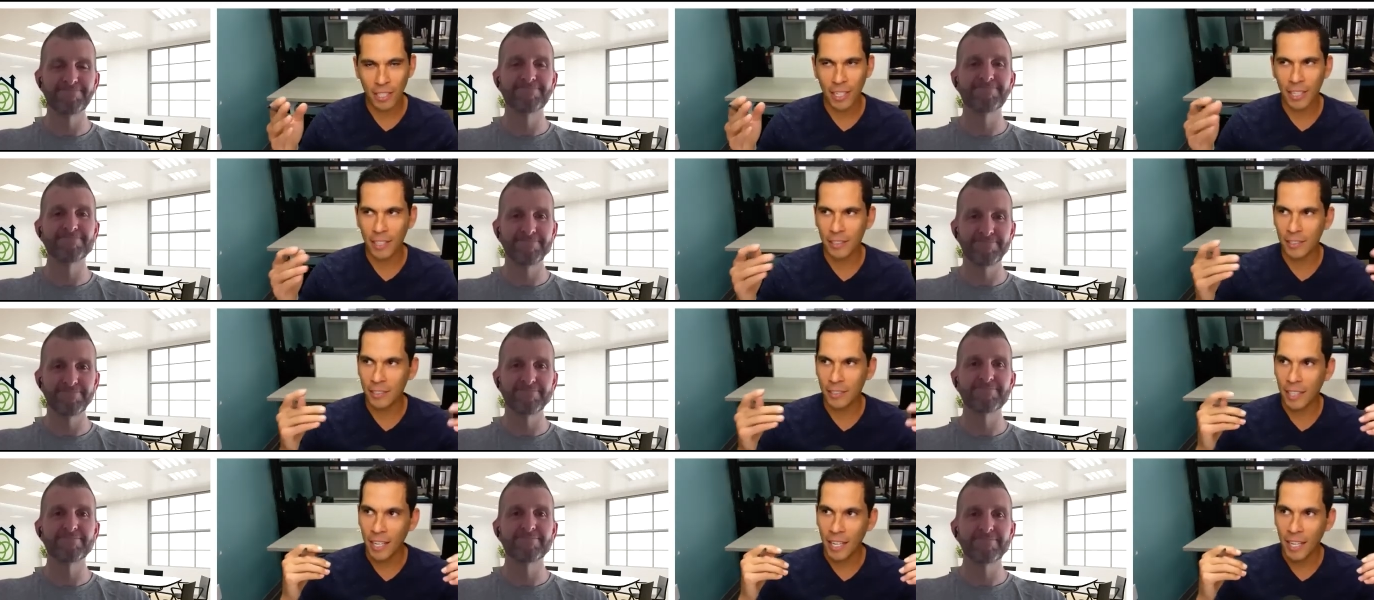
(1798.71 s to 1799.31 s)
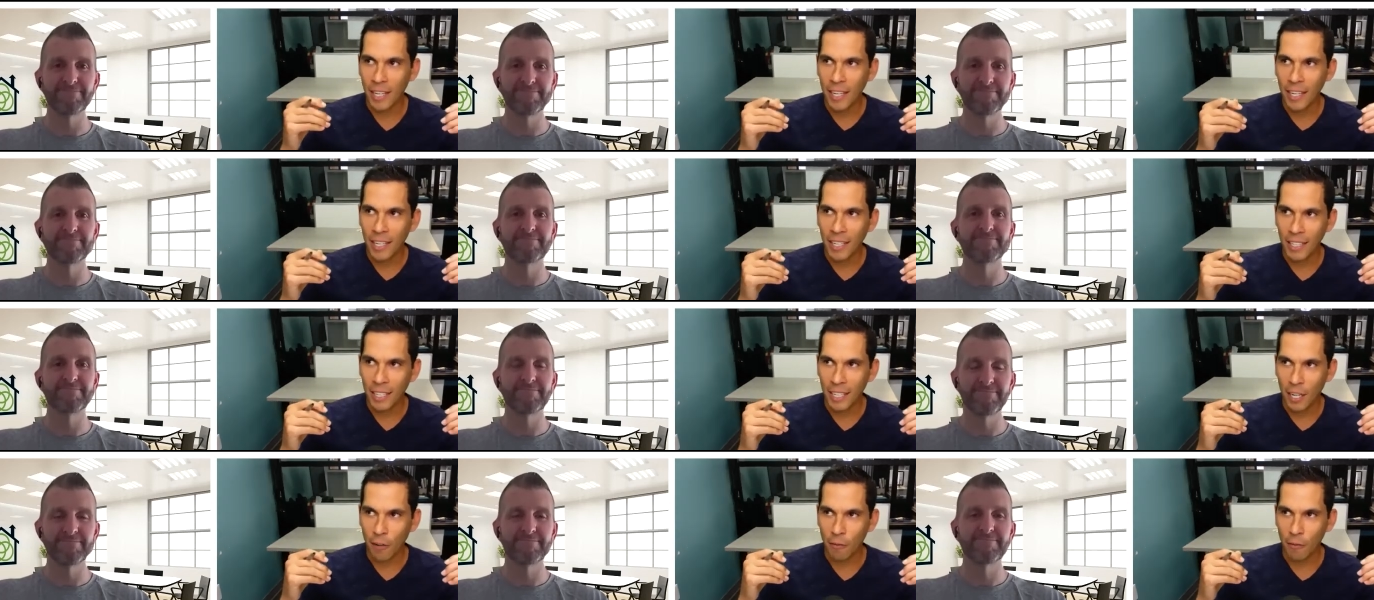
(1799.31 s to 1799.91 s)
Speaker 1: It's,
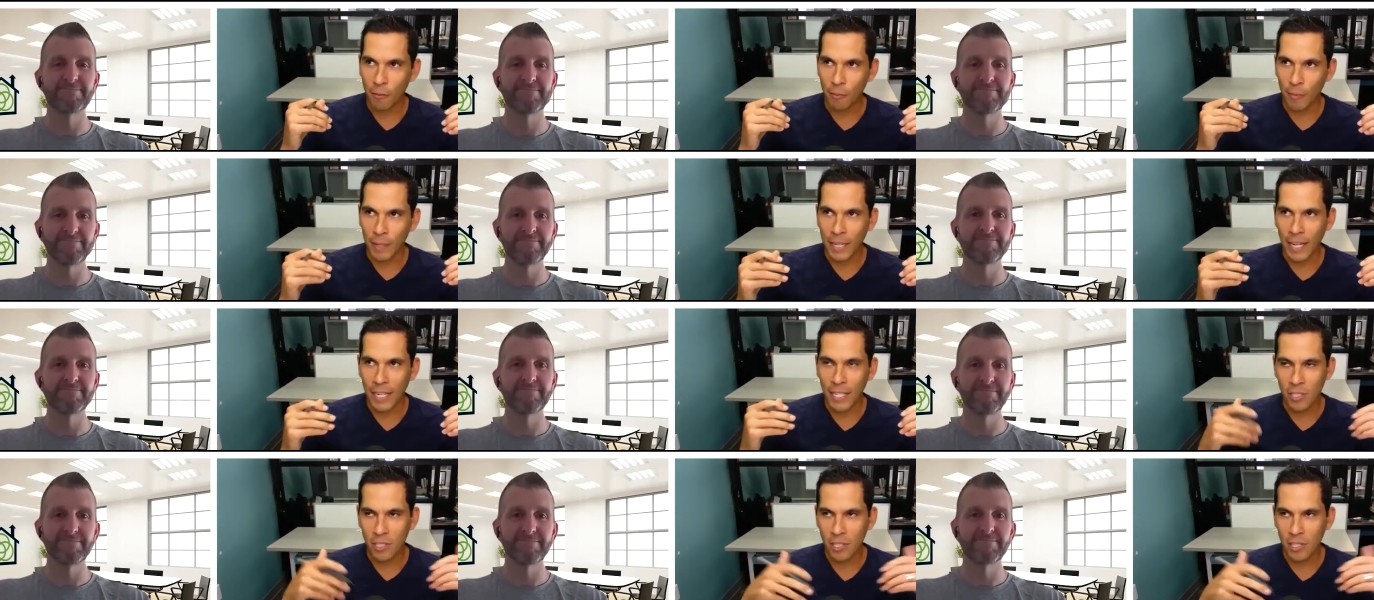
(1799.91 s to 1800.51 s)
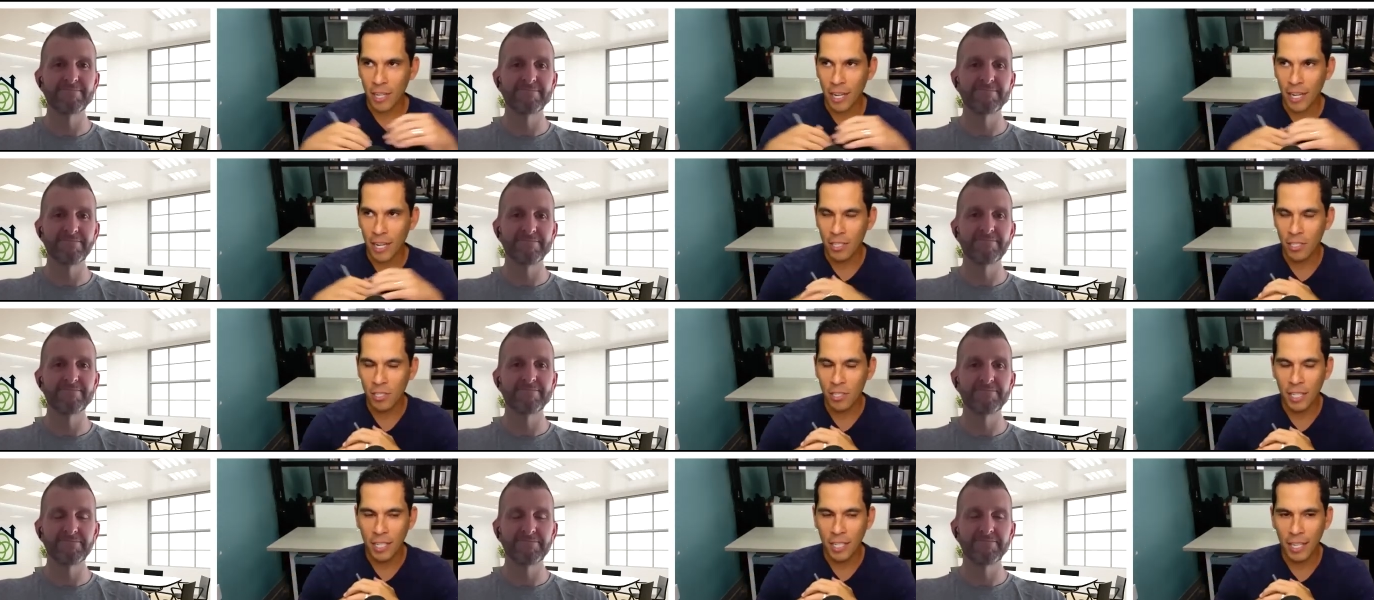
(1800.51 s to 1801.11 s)
you know, for me, I just, I
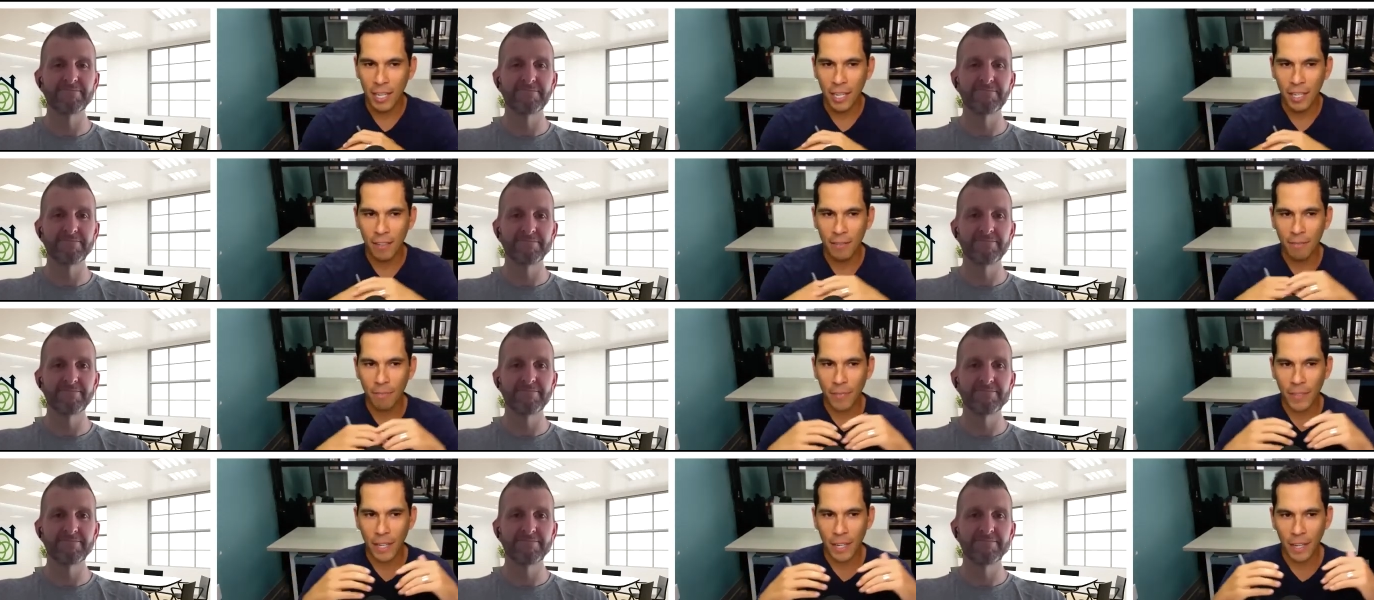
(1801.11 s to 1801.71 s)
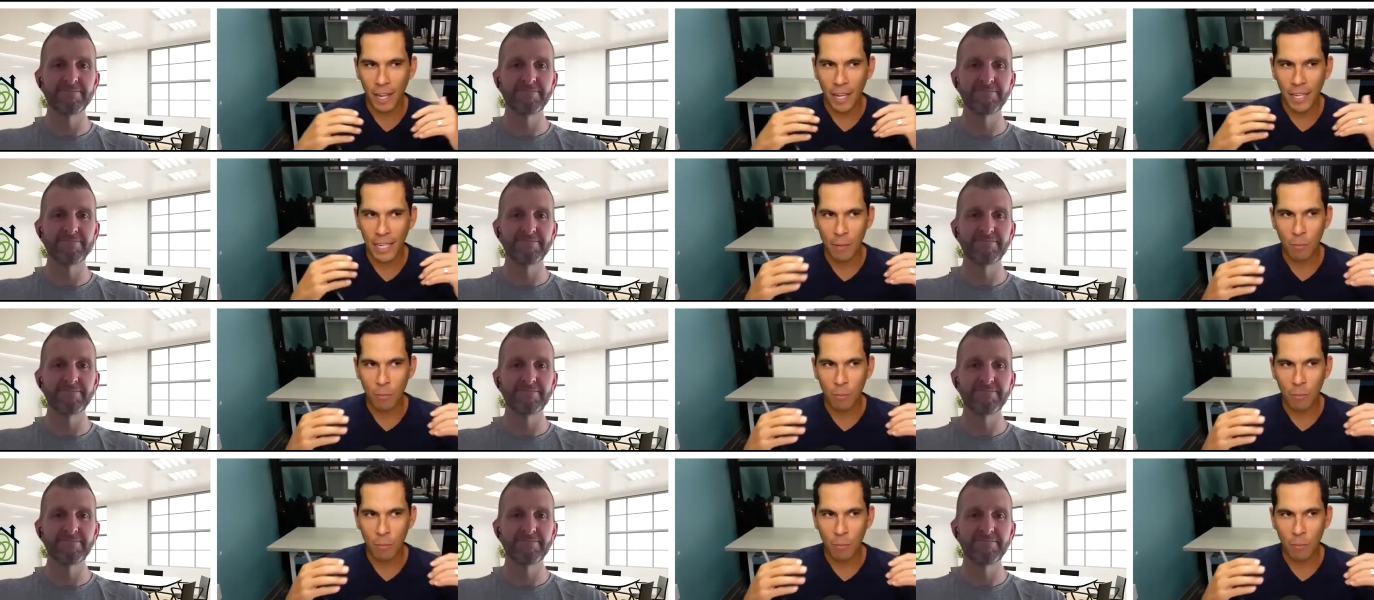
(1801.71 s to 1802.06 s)
just get, I get